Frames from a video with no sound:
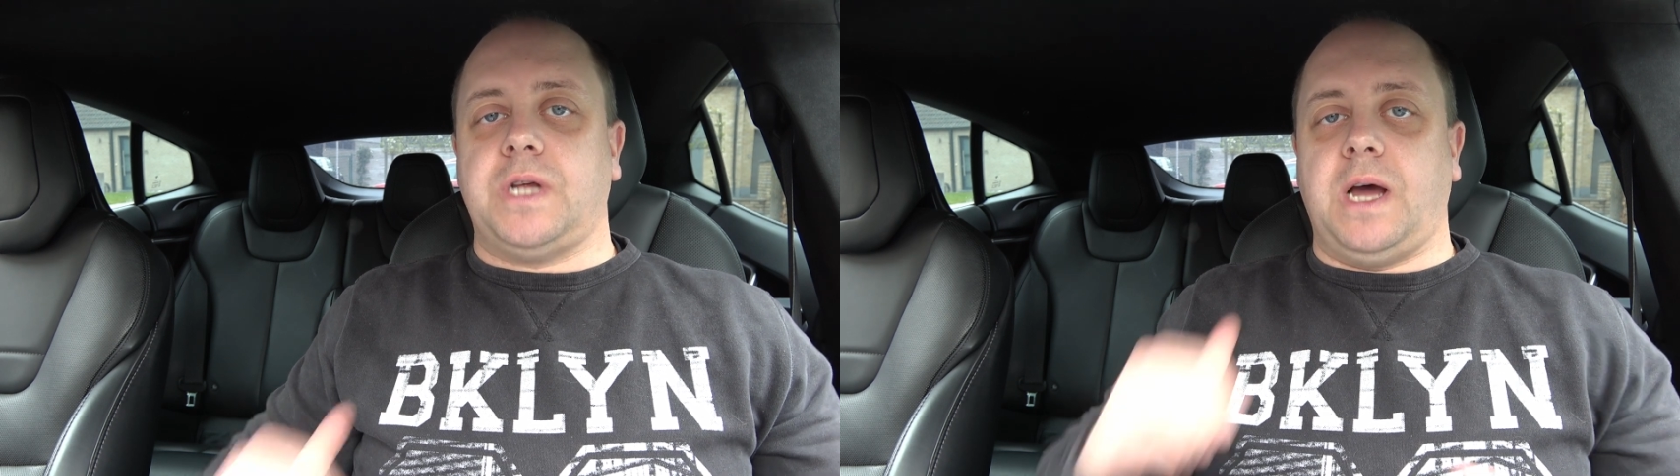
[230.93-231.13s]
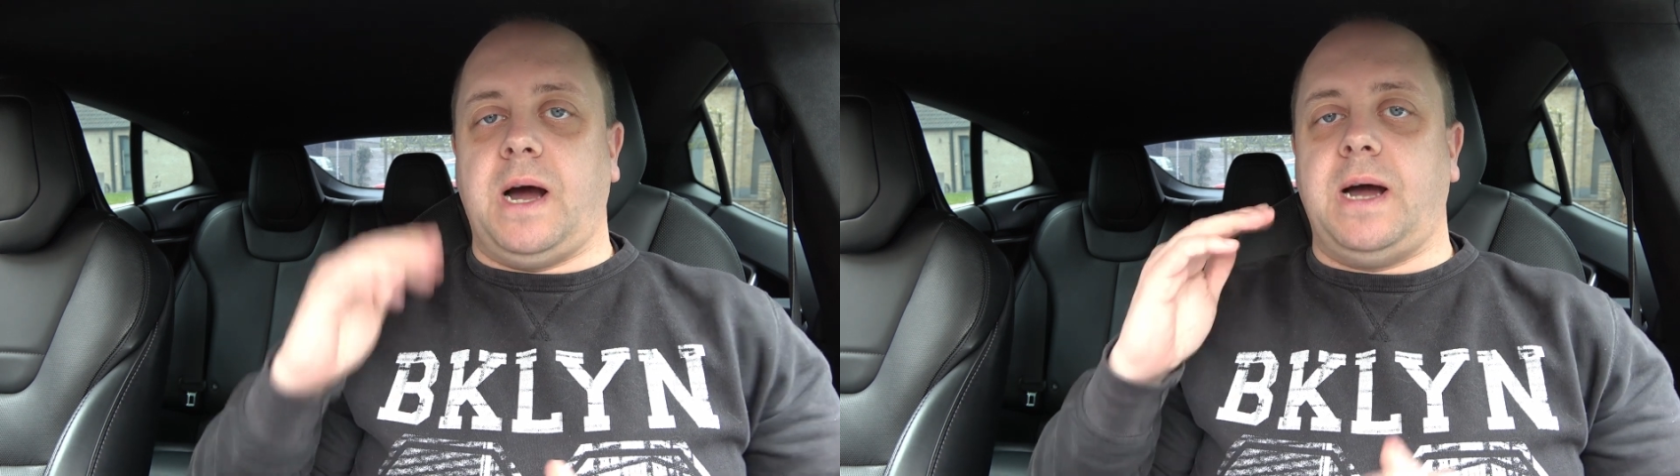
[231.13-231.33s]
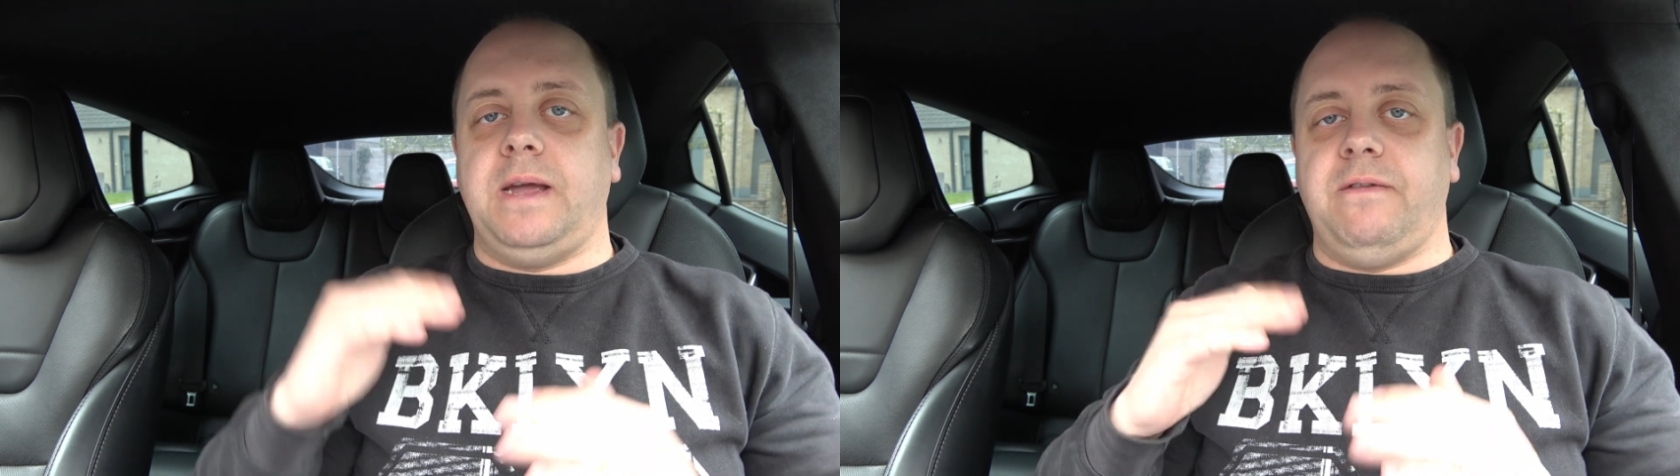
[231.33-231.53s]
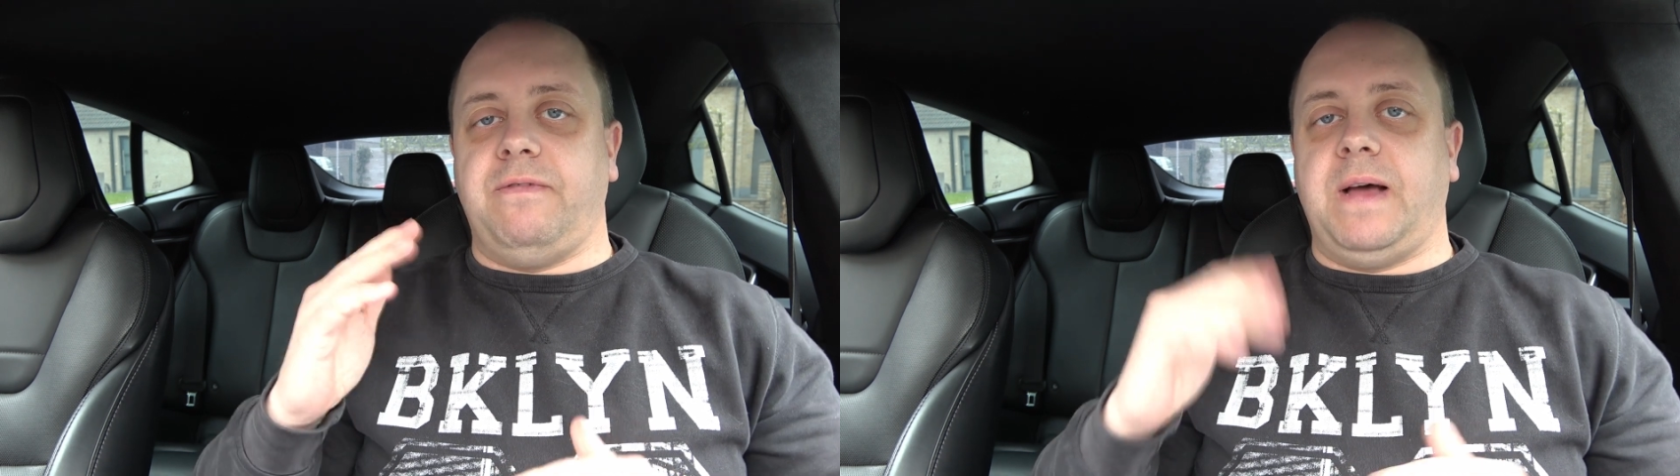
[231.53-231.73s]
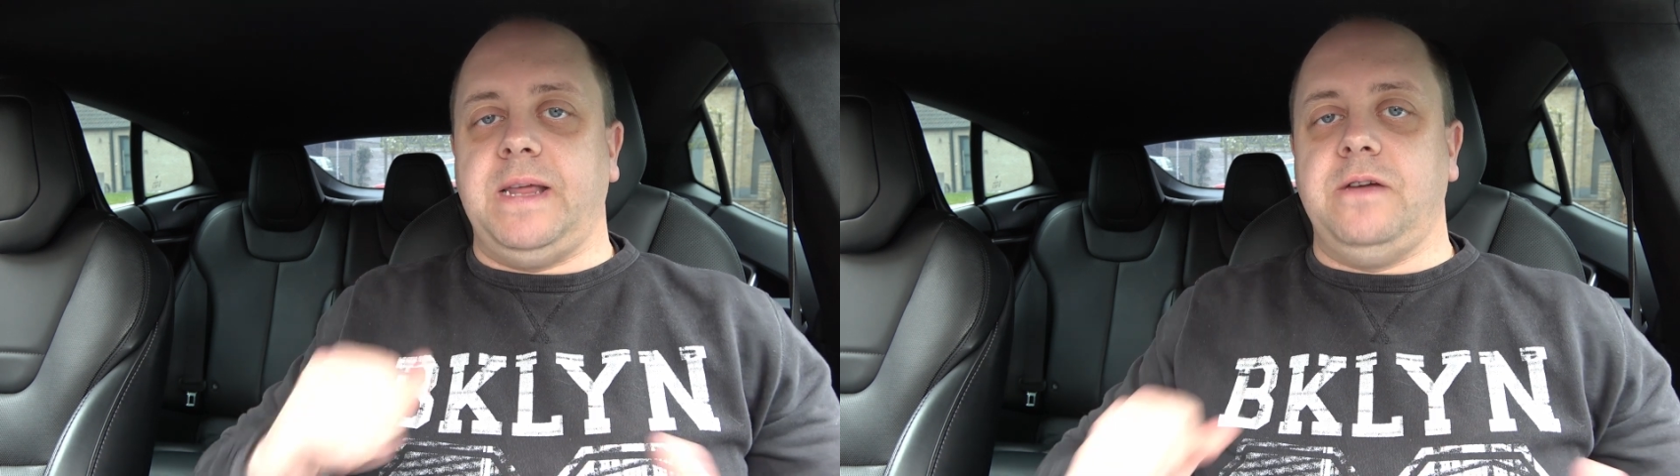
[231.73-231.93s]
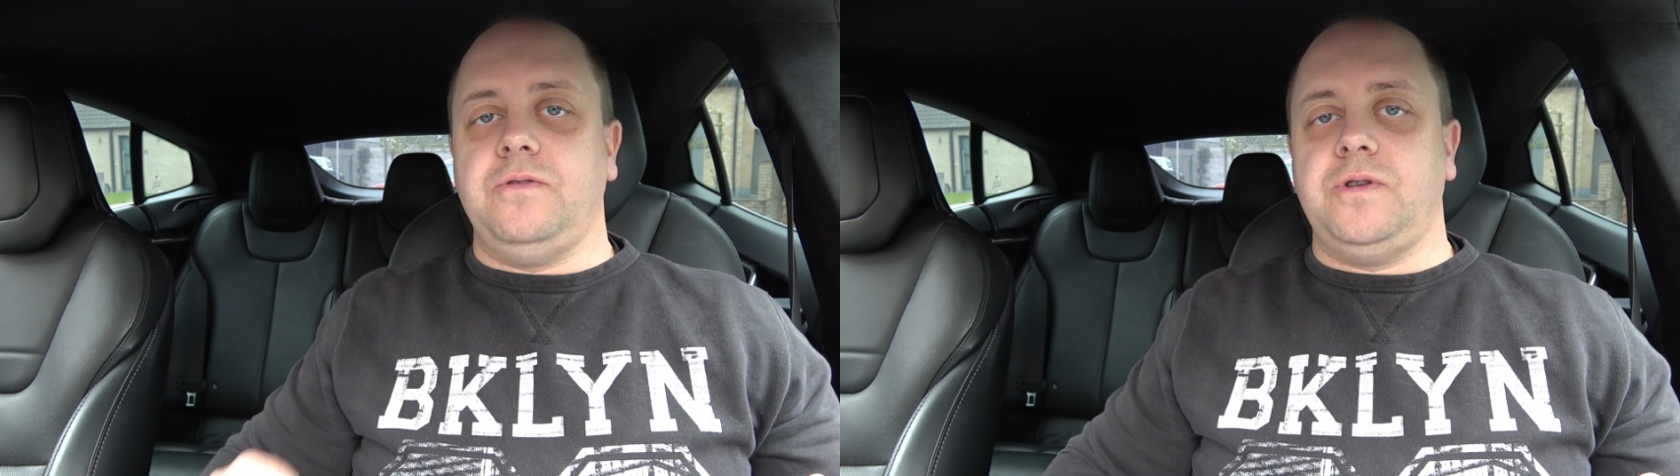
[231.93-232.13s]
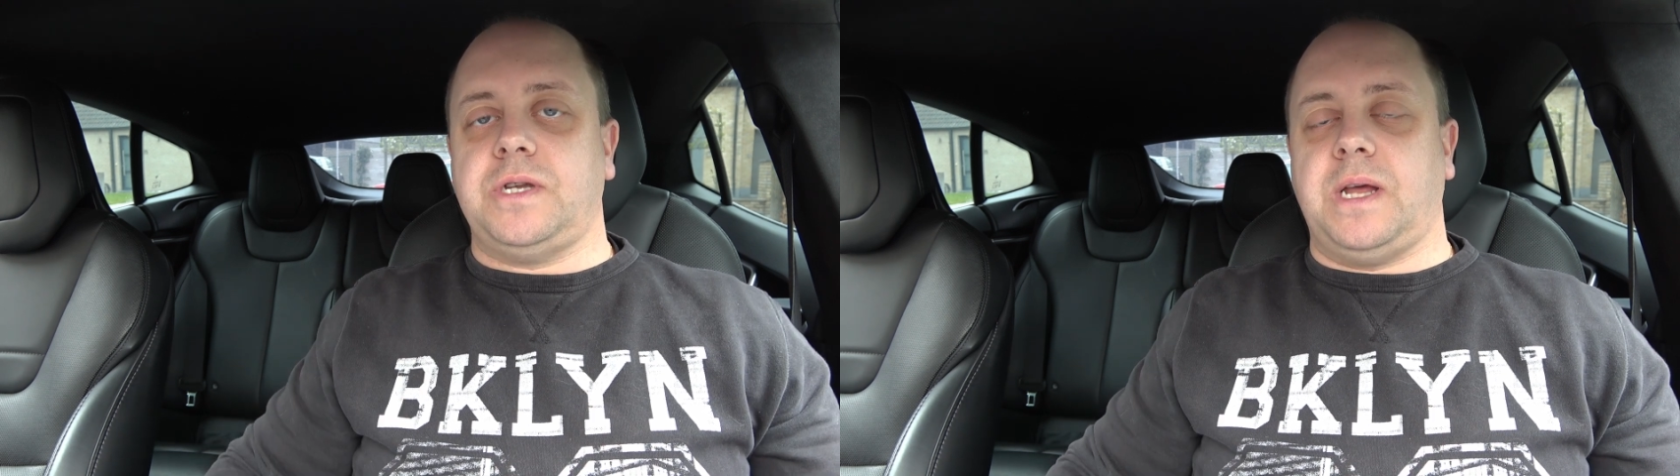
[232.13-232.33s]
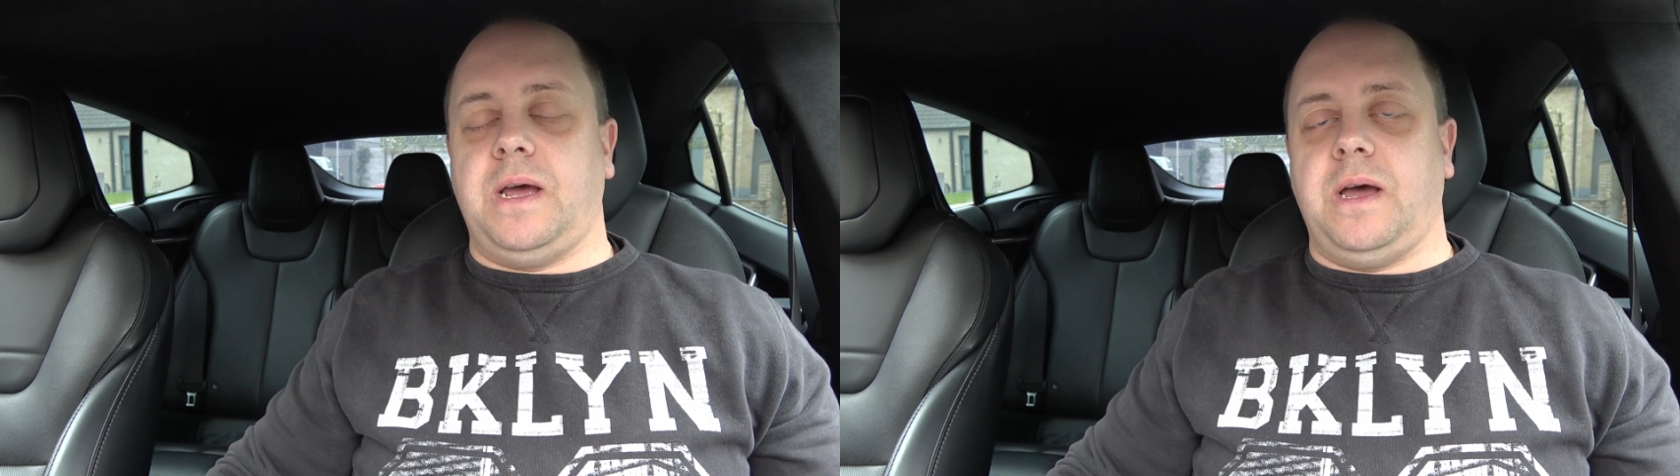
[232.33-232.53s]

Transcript: high values,